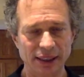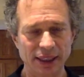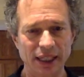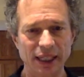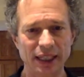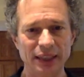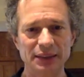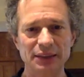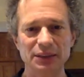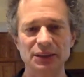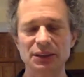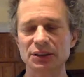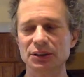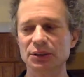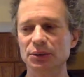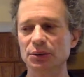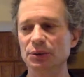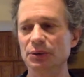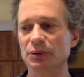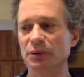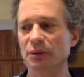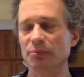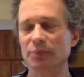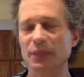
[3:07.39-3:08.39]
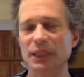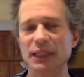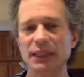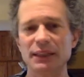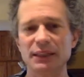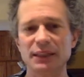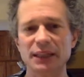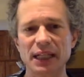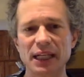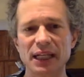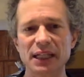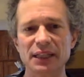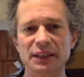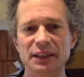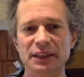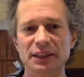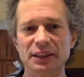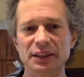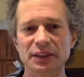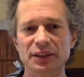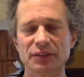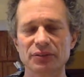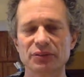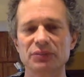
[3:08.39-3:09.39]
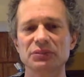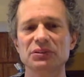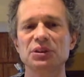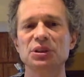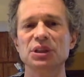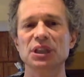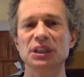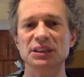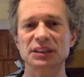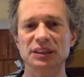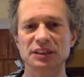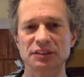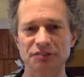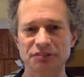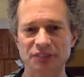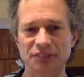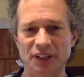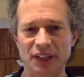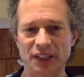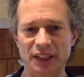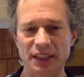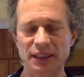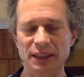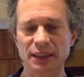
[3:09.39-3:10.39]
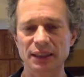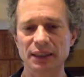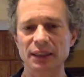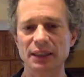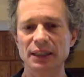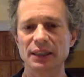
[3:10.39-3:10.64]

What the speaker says: and to maintain it through justifying